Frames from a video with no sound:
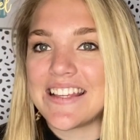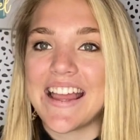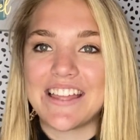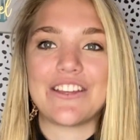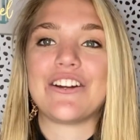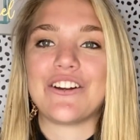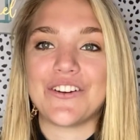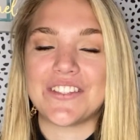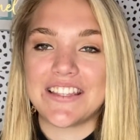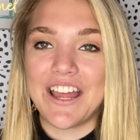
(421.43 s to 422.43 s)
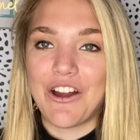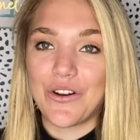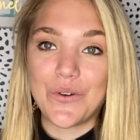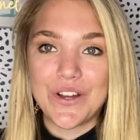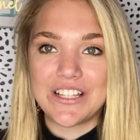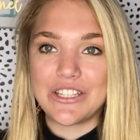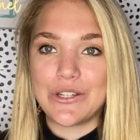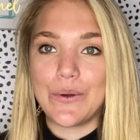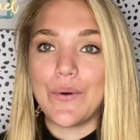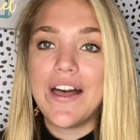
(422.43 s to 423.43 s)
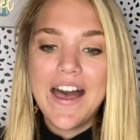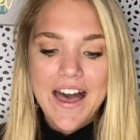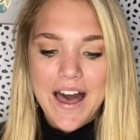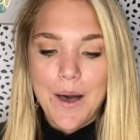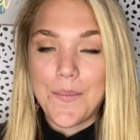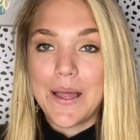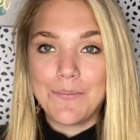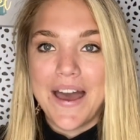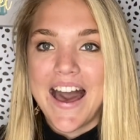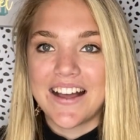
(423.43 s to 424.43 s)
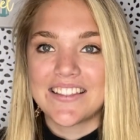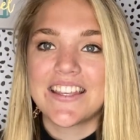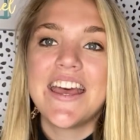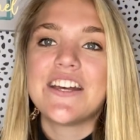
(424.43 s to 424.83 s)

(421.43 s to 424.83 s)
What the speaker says: it, and the girls that they are going to impact.